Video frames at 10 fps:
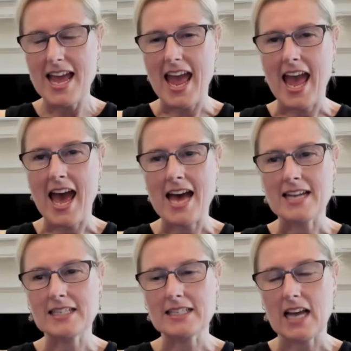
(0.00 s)

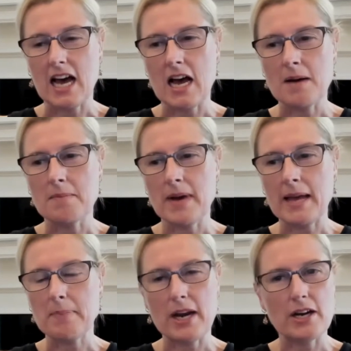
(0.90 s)
And um, my
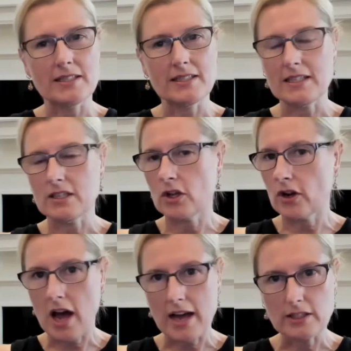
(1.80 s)
parents didn't go to
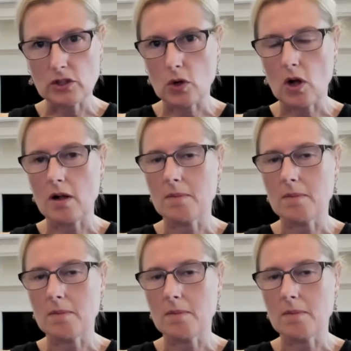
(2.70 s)
high school.